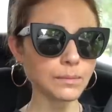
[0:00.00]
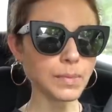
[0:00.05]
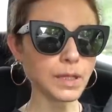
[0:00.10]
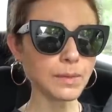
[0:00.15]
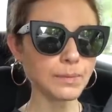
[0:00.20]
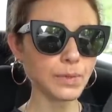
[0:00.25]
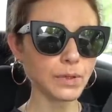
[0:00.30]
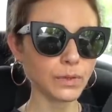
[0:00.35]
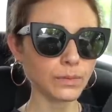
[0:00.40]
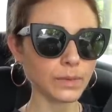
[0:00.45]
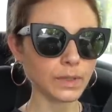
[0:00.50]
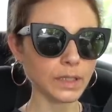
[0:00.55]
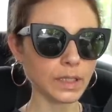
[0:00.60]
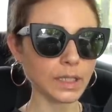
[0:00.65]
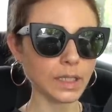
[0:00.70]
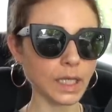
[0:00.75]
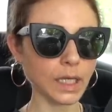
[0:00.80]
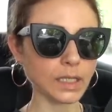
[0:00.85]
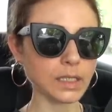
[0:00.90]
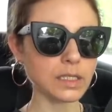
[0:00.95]
People really
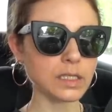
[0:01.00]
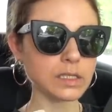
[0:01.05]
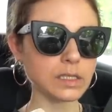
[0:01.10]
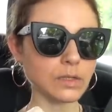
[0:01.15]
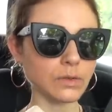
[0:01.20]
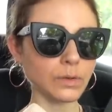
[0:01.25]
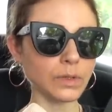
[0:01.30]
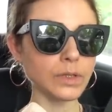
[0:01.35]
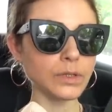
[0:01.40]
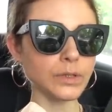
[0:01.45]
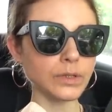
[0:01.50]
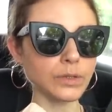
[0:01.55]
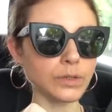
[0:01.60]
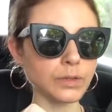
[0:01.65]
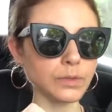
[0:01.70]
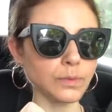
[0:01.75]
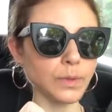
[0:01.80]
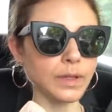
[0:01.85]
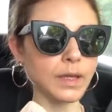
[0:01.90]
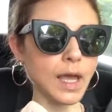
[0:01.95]
get
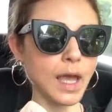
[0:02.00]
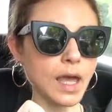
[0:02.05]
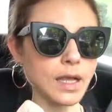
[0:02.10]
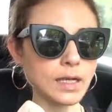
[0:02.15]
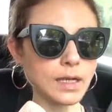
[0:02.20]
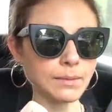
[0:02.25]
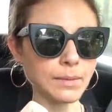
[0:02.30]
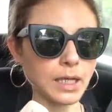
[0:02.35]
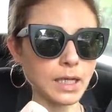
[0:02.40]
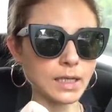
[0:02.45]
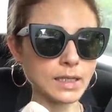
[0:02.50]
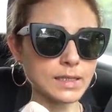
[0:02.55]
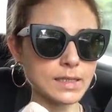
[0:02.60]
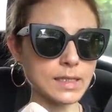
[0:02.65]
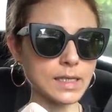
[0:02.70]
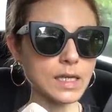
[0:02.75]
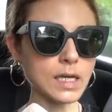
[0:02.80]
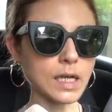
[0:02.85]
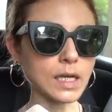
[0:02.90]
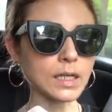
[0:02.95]
screwed when they end up getting
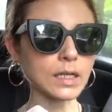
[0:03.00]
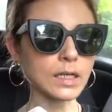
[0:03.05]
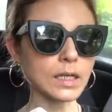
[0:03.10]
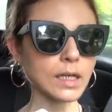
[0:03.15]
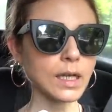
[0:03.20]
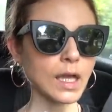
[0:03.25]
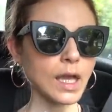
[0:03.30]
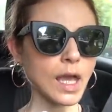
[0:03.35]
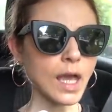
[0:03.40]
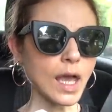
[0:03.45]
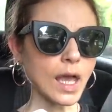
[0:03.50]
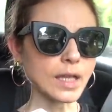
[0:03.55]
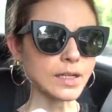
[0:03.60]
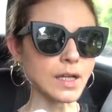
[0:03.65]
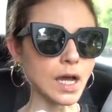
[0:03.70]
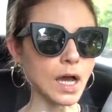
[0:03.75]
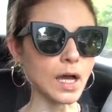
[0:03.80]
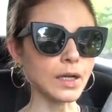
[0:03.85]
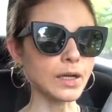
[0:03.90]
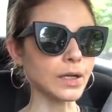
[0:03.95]
sick and
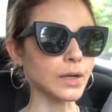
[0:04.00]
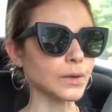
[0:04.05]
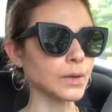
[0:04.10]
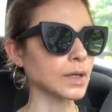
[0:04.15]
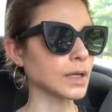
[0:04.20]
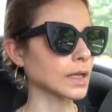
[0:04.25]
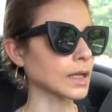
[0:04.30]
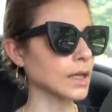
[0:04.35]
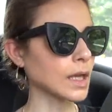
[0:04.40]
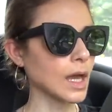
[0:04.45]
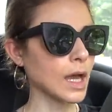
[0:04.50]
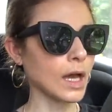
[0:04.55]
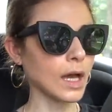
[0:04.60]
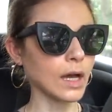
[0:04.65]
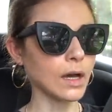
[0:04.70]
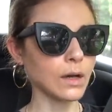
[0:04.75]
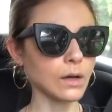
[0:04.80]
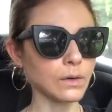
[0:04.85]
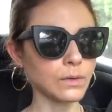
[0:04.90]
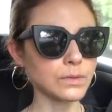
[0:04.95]
not knowing
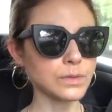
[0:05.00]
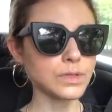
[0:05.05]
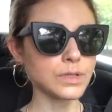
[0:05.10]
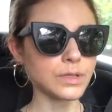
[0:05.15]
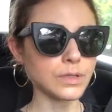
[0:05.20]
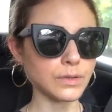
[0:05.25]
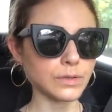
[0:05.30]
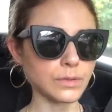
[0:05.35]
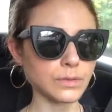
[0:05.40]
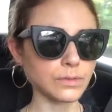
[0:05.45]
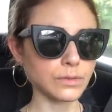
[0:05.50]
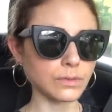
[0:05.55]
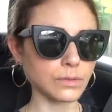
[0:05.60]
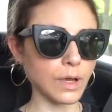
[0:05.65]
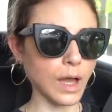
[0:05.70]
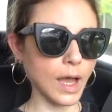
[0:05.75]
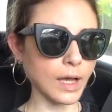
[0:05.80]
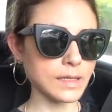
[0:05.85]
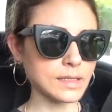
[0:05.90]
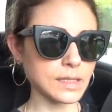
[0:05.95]
how to
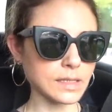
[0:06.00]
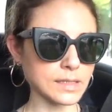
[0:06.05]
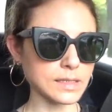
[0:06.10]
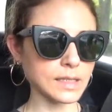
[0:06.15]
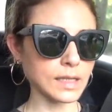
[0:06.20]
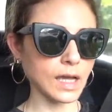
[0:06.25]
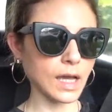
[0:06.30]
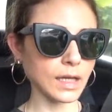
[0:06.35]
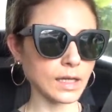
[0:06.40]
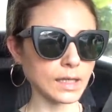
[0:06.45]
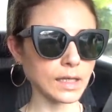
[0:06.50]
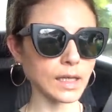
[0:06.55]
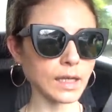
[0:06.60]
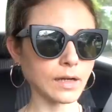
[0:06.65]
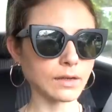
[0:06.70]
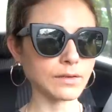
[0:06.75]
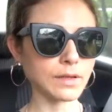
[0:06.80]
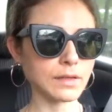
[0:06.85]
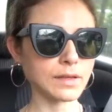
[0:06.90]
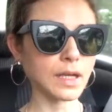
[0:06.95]
access the kind of
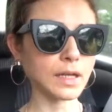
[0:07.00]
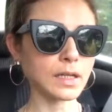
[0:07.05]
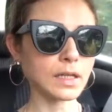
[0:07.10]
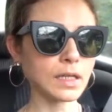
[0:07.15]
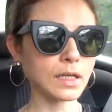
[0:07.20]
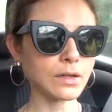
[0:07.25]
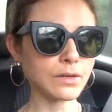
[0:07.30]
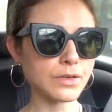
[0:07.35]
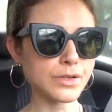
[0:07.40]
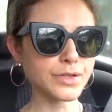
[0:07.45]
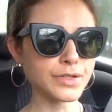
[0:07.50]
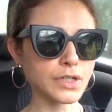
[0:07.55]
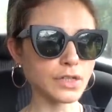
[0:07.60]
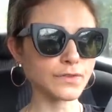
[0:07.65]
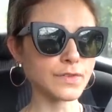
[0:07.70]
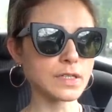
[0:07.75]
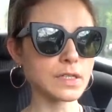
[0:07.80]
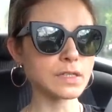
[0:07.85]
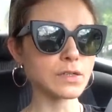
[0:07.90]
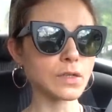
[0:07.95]
care that they need or the
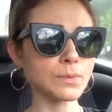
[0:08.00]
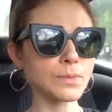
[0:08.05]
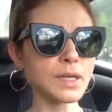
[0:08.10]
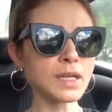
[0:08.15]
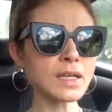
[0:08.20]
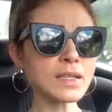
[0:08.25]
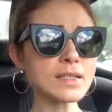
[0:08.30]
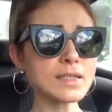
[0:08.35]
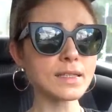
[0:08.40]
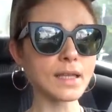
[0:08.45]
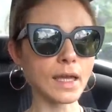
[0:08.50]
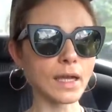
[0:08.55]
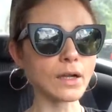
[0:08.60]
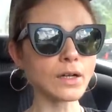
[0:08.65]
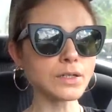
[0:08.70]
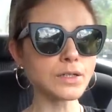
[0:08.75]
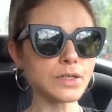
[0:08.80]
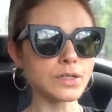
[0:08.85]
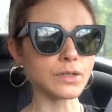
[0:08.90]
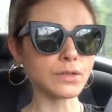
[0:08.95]
services or being
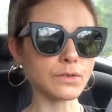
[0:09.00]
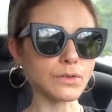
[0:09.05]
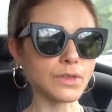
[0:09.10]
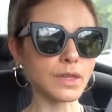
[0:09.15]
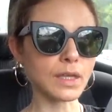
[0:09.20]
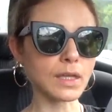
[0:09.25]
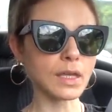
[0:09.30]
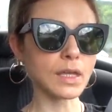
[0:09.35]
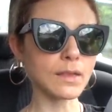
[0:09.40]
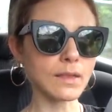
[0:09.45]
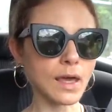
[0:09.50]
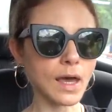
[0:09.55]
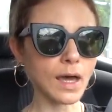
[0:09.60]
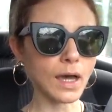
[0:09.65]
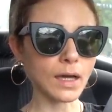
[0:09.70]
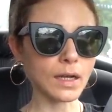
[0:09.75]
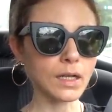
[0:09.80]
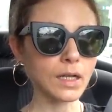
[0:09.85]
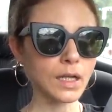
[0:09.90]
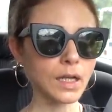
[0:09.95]
scared to thinking
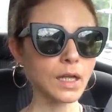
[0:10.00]
that